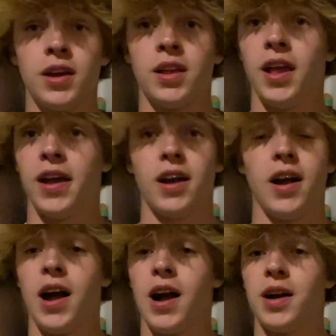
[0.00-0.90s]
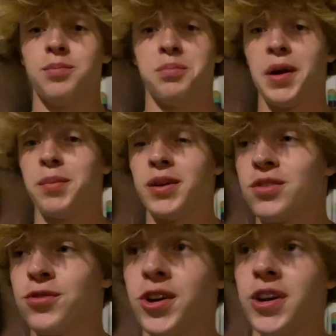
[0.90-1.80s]
Like, my
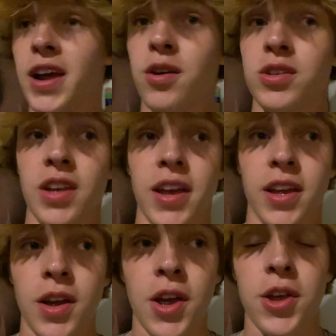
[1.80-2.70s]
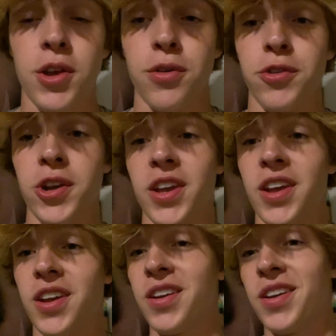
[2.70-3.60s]
biggest fear now is like your
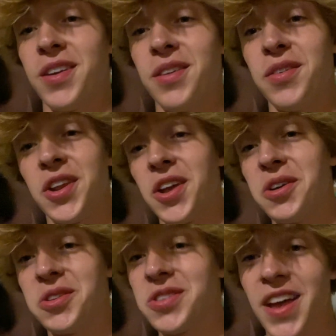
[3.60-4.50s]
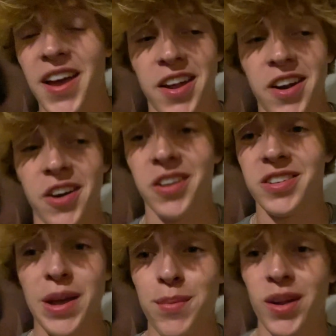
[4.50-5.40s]
freaking videos that are
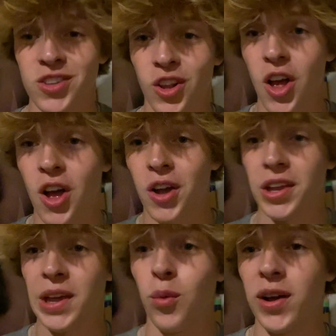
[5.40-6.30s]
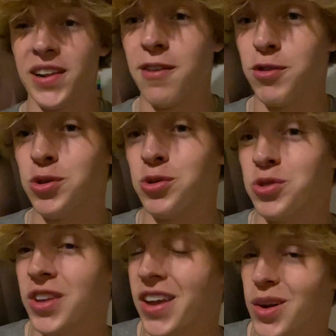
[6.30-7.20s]
10 minutes long get 1k
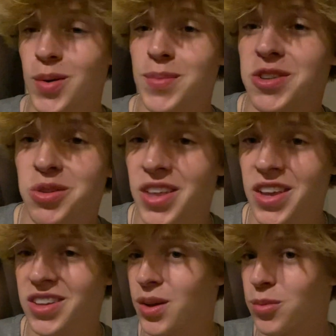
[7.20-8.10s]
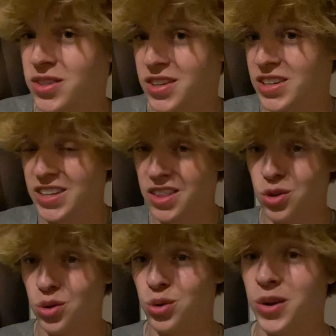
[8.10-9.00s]
views. Like, what makes you think someone's gonna sit
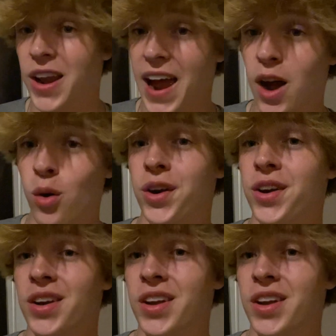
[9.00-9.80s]
through an hour?